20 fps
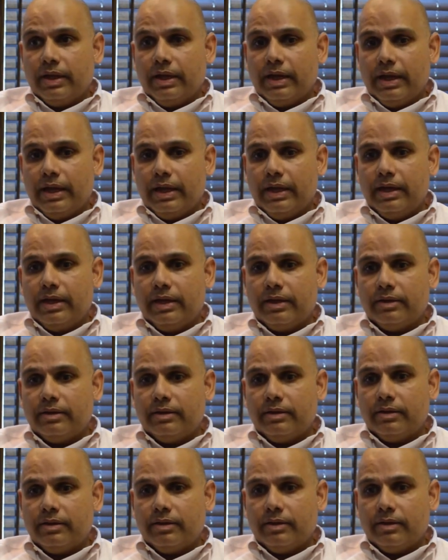
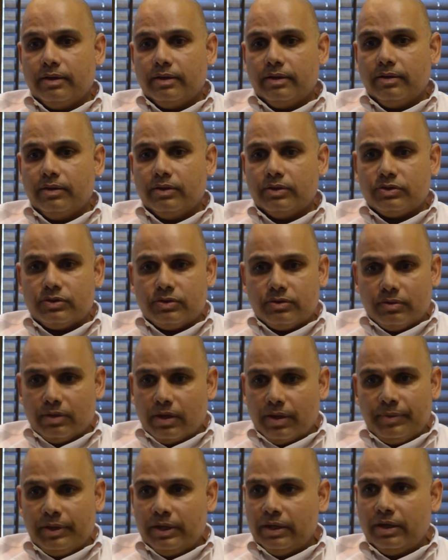And this, I
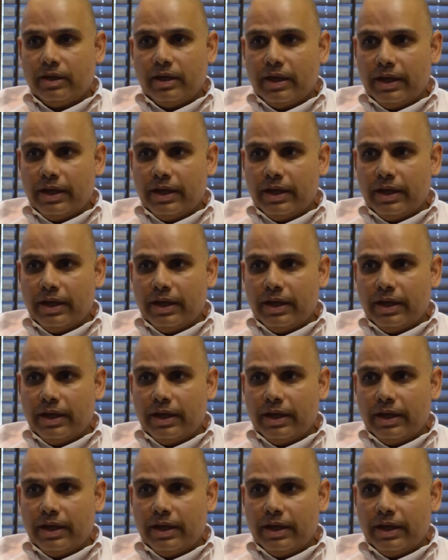mean,